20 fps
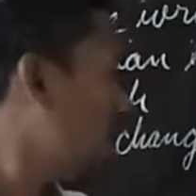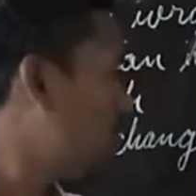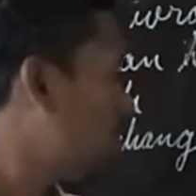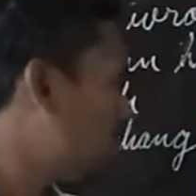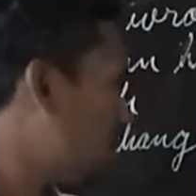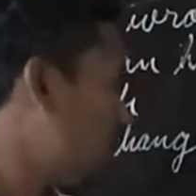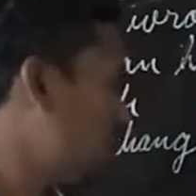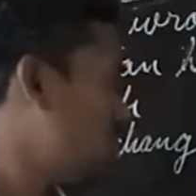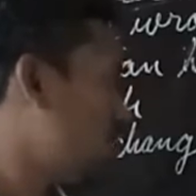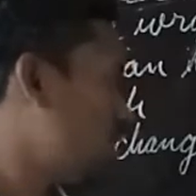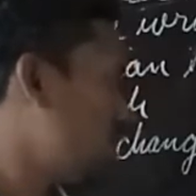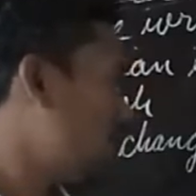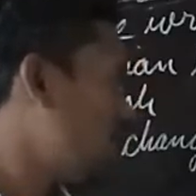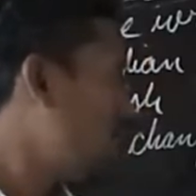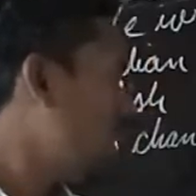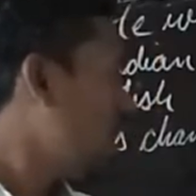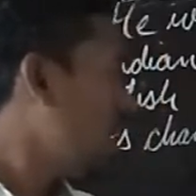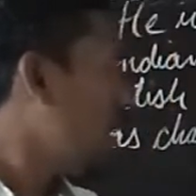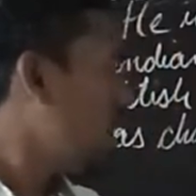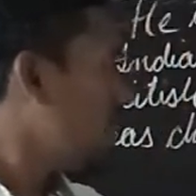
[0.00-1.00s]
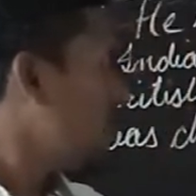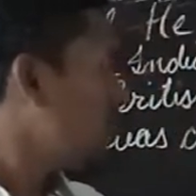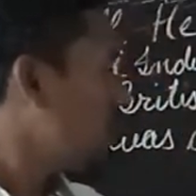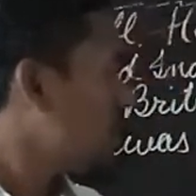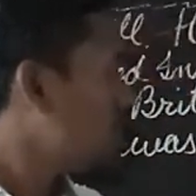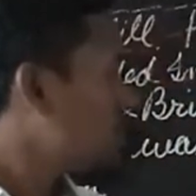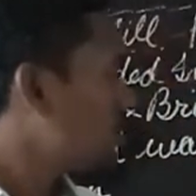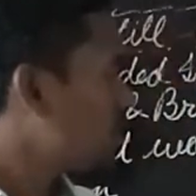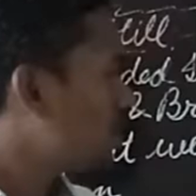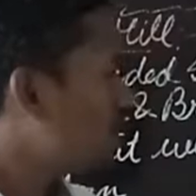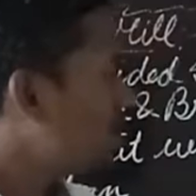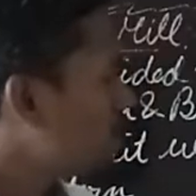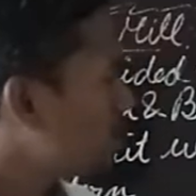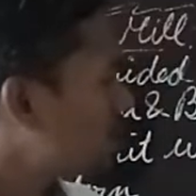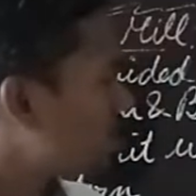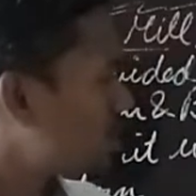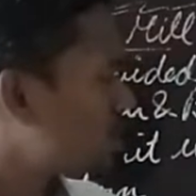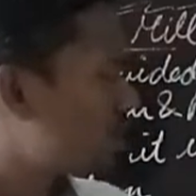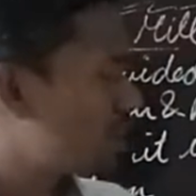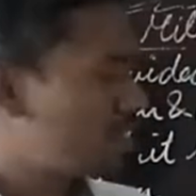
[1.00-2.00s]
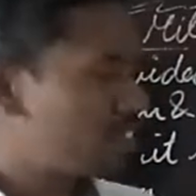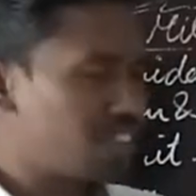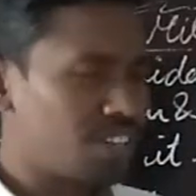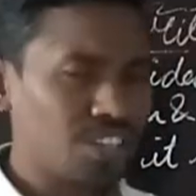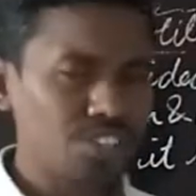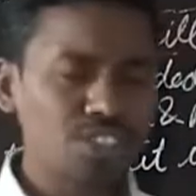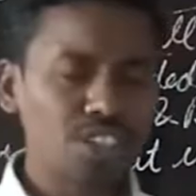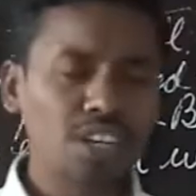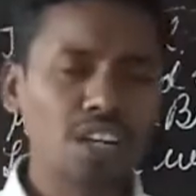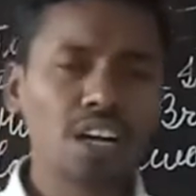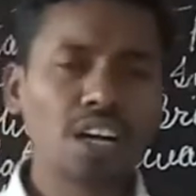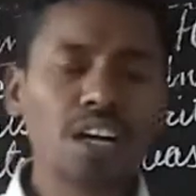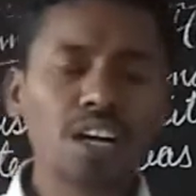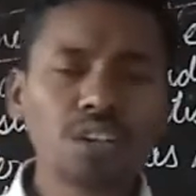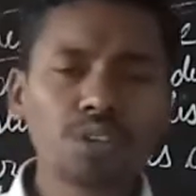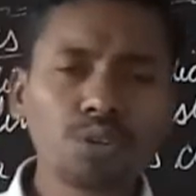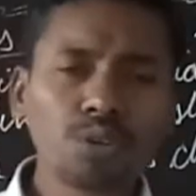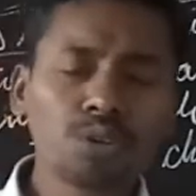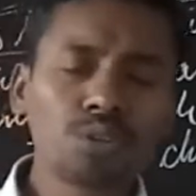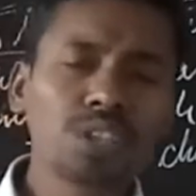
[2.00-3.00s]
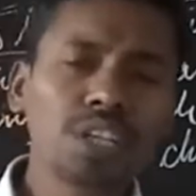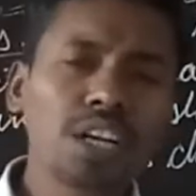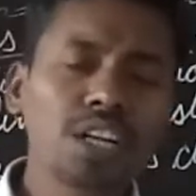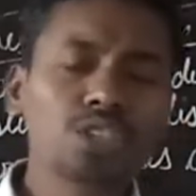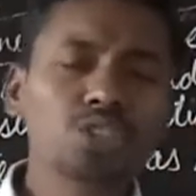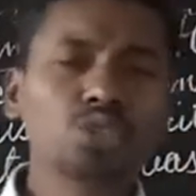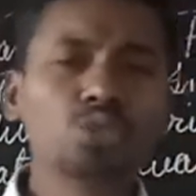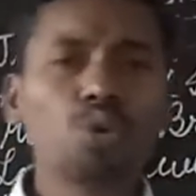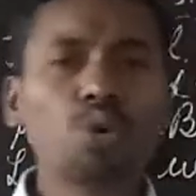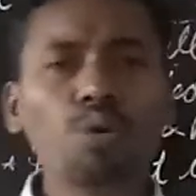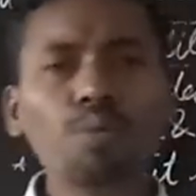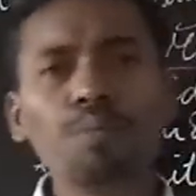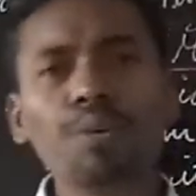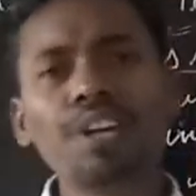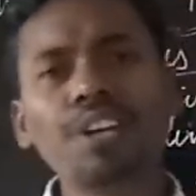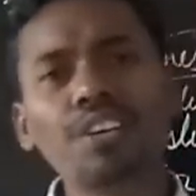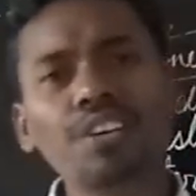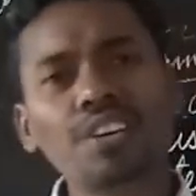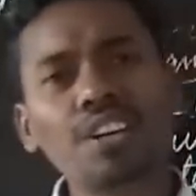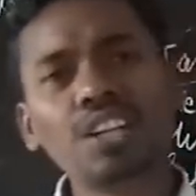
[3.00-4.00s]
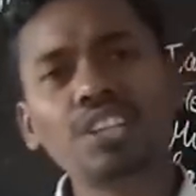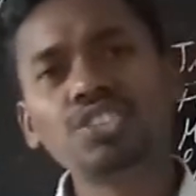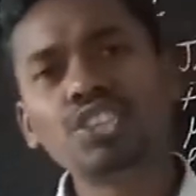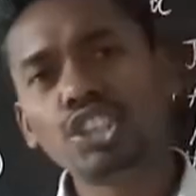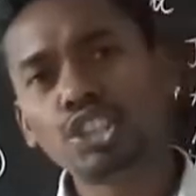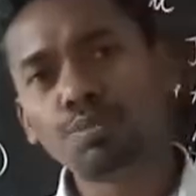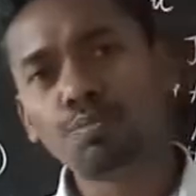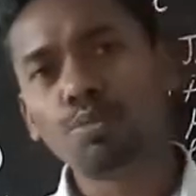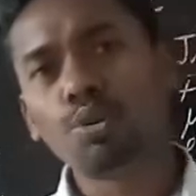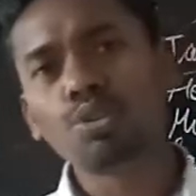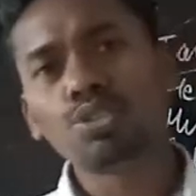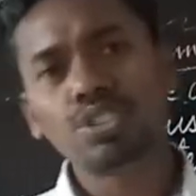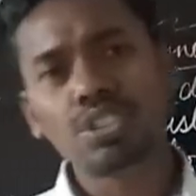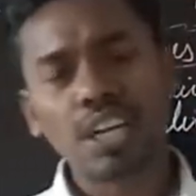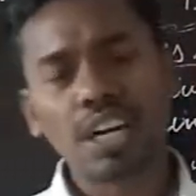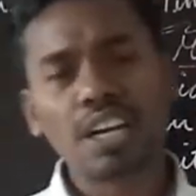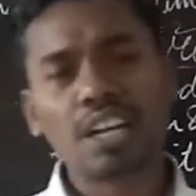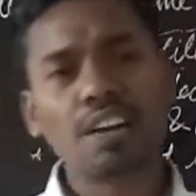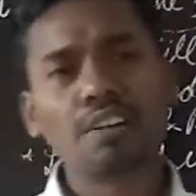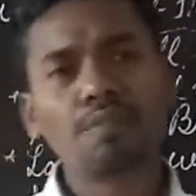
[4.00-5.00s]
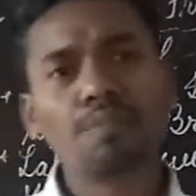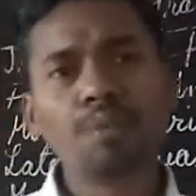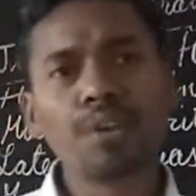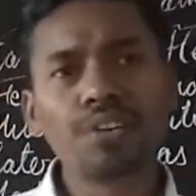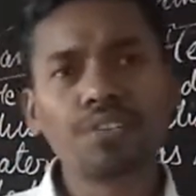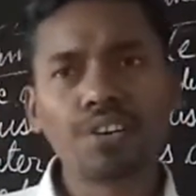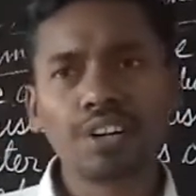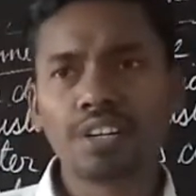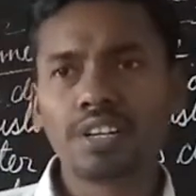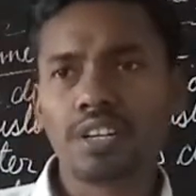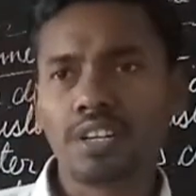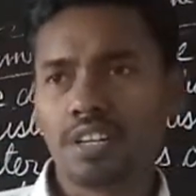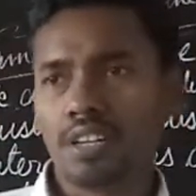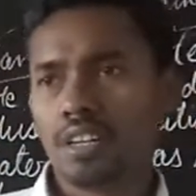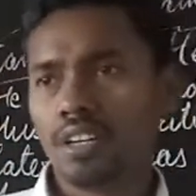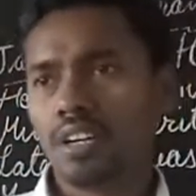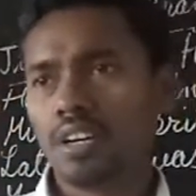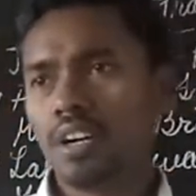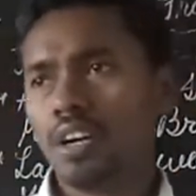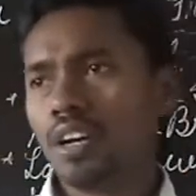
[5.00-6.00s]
literature. This religious literature are, there are so many religious books that have been written.